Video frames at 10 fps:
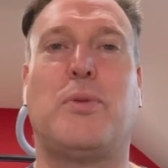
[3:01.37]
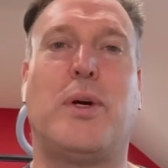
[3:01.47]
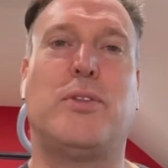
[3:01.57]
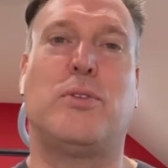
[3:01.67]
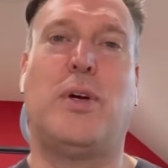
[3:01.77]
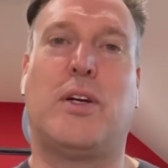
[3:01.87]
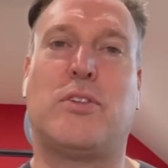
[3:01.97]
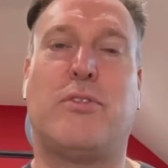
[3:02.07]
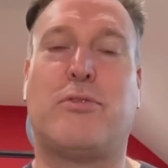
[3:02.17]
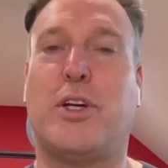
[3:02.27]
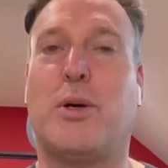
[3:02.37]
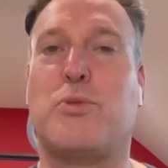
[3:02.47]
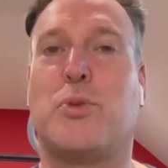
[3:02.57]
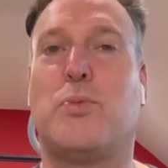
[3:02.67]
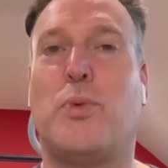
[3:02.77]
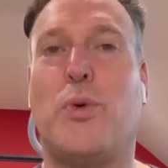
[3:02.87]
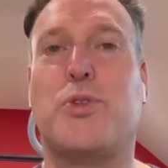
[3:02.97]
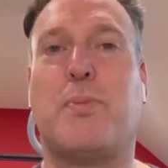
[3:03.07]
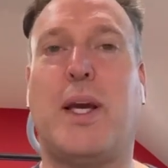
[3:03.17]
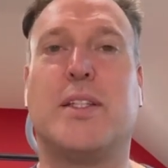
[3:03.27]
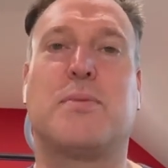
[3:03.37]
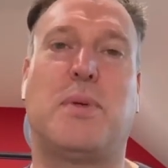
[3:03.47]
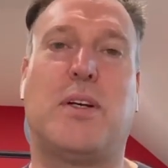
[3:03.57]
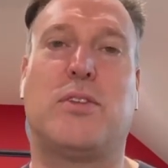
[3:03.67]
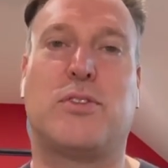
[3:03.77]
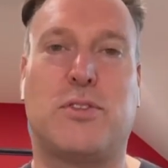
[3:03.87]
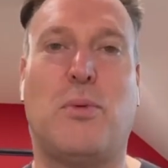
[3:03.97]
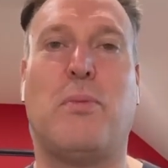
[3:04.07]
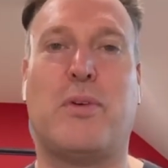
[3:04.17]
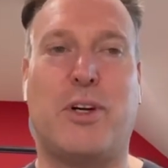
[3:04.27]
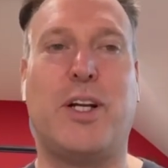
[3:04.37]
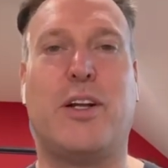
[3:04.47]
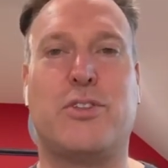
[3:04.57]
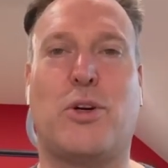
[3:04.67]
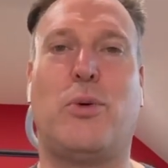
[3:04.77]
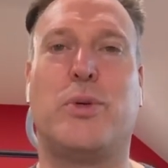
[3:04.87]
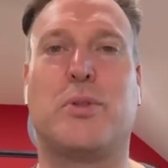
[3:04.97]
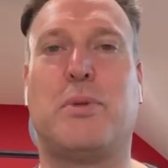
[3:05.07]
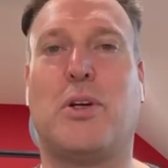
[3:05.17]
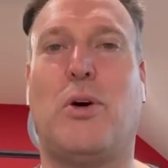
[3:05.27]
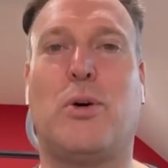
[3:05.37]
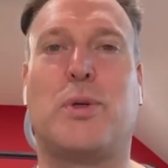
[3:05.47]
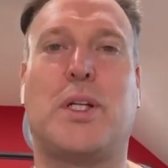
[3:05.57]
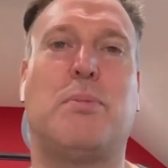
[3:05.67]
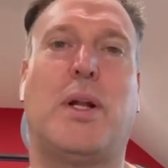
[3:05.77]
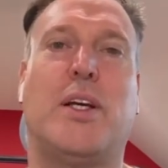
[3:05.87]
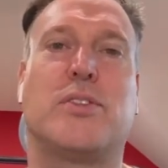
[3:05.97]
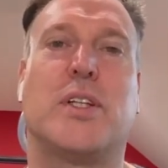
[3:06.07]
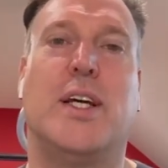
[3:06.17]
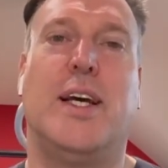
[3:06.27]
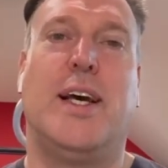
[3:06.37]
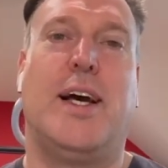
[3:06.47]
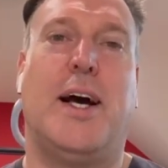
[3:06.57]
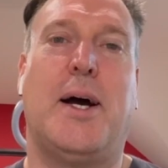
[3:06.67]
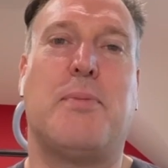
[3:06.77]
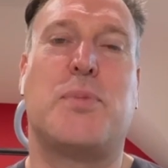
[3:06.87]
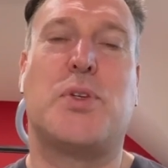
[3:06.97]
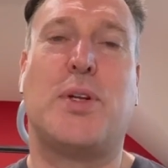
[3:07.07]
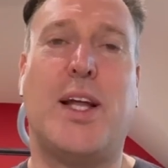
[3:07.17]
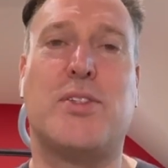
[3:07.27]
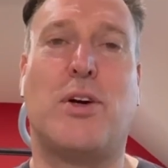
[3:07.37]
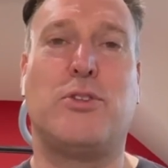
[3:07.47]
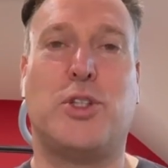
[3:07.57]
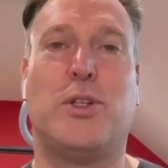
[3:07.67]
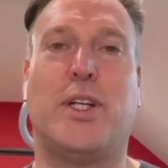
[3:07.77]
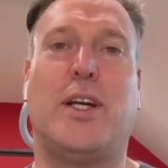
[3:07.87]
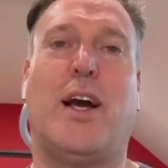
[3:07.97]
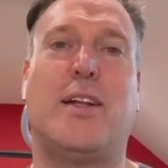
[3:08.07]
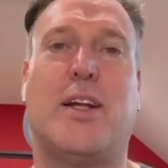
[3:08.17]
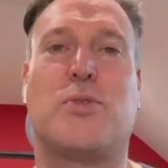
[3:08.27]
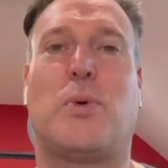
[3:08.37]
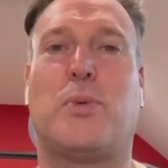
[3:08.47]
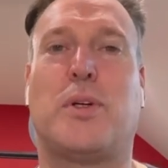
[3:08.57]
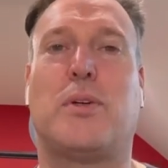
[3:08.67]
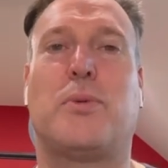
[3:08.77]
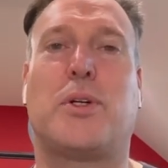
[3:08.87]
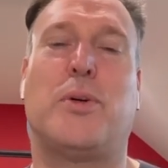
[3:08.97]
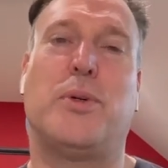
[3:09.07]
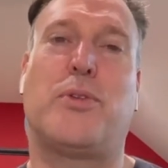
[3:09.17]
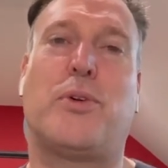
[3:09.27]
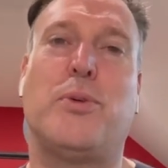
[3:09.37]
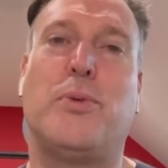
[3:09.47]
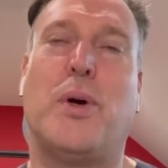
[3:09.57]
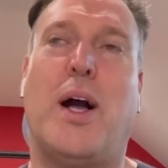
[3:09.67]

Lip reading: way to actually free up some wall space, because some radiators are always a bit awkwardly placed. So that's our journey, and that's what we're going through.